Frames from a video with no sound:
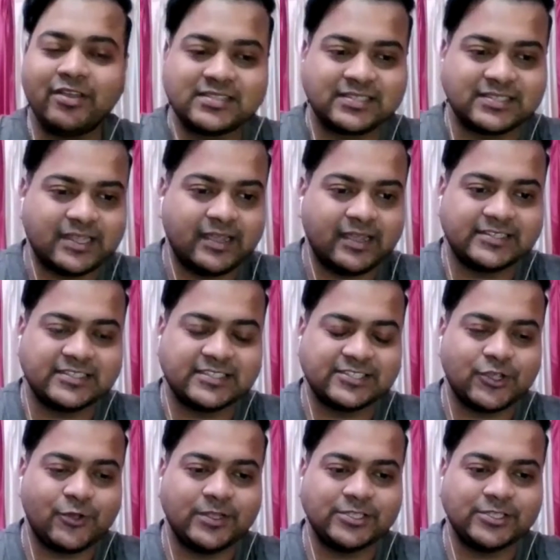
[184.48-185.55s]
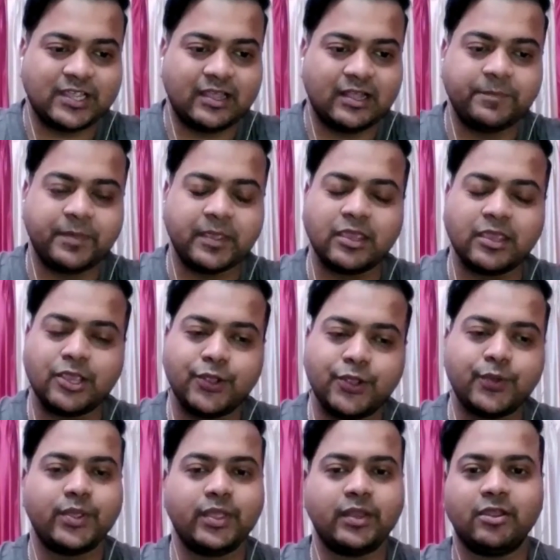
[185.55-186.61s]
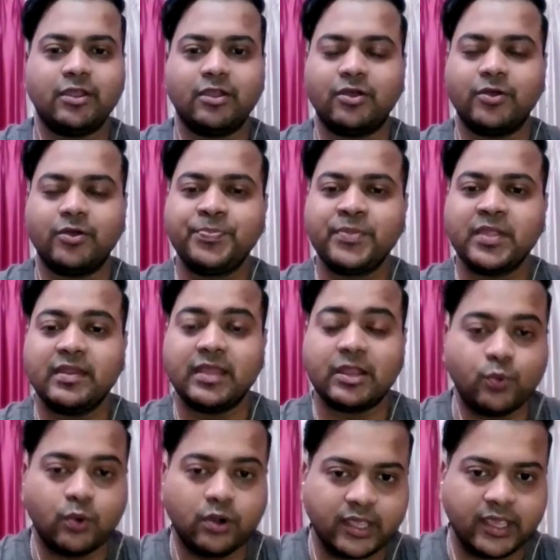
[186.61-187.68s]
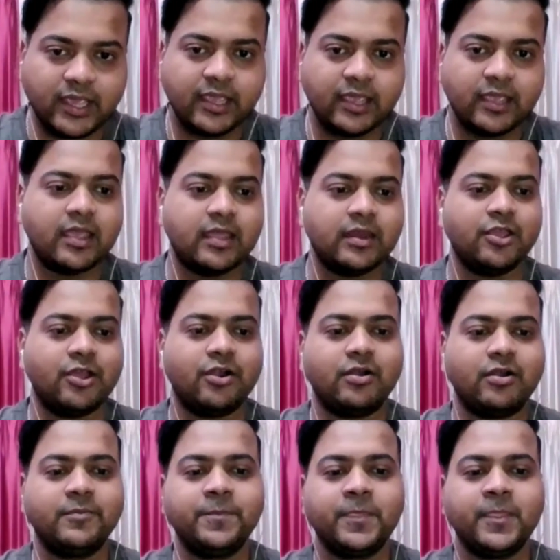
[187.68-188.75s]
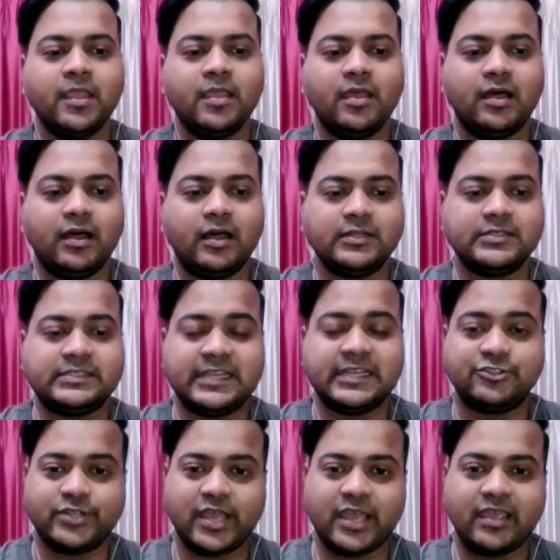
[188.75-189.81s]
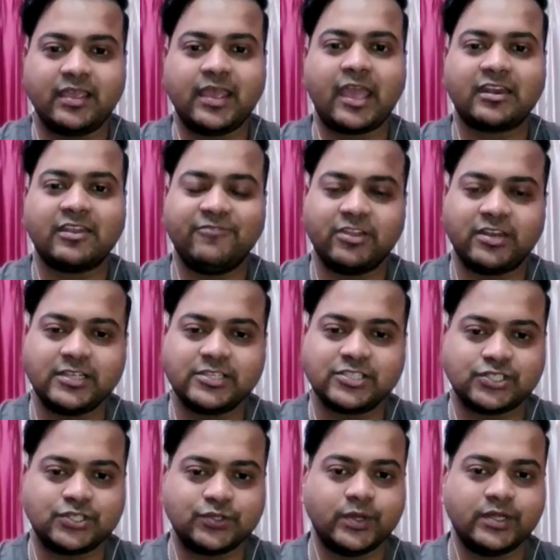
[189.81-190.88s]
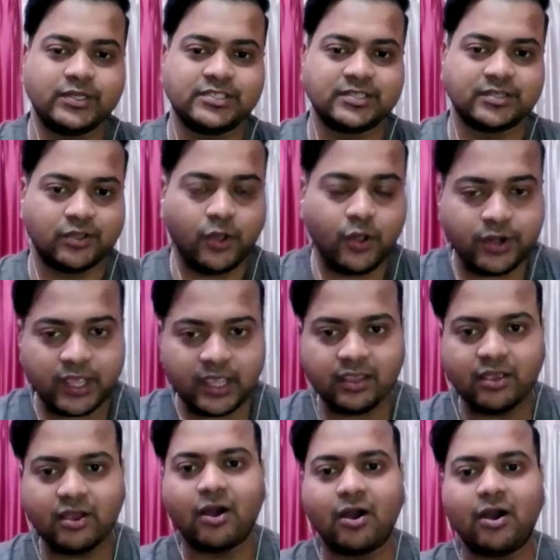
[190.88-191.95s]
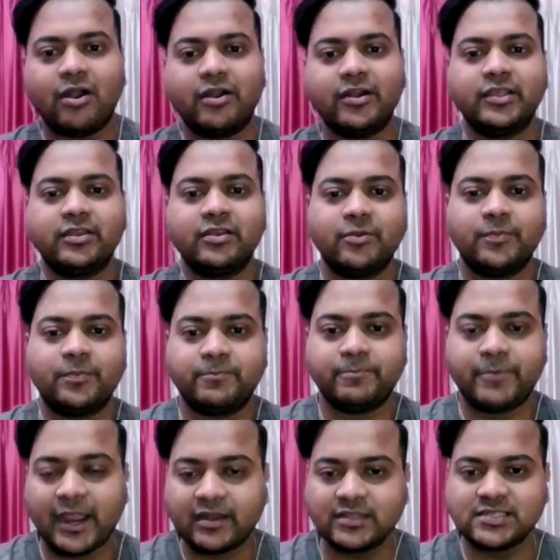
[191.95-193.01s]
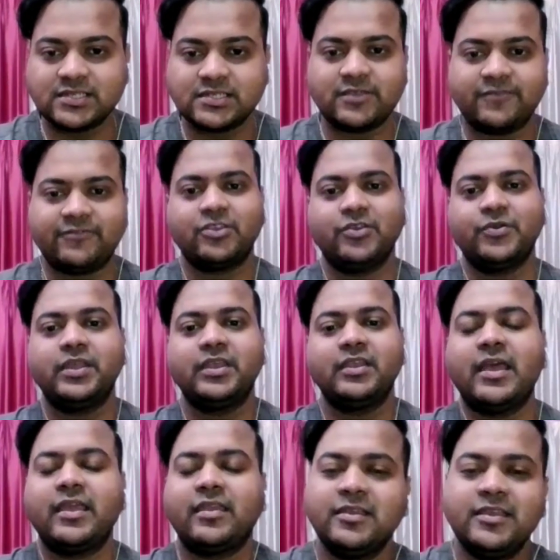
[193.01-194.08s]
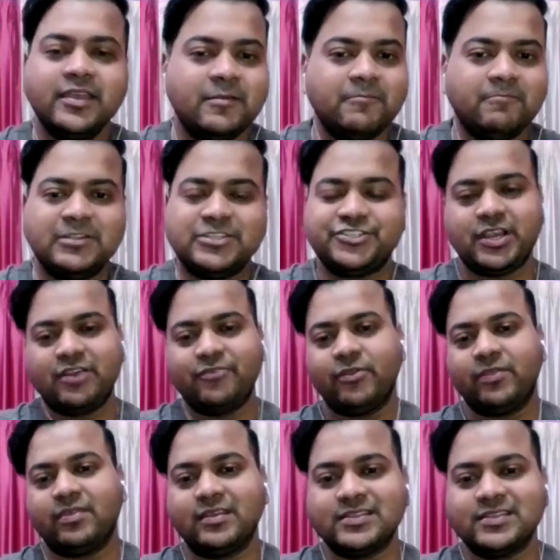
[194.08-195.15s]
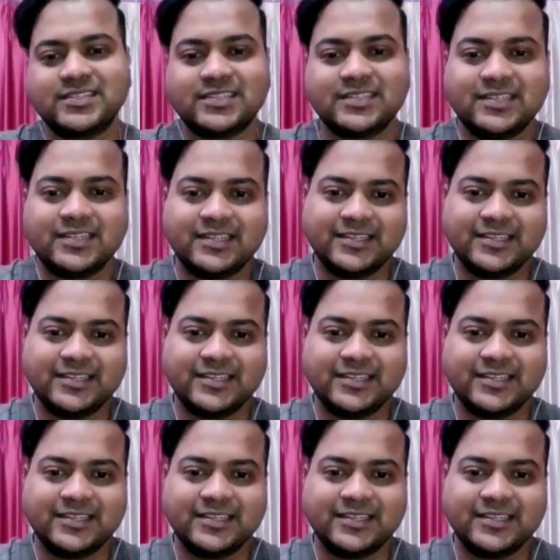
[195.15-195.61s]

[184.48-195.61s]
it's so much helping you in your networking, in your day-to-day activities towards coding, or in your practices of coding. Like, please share with us.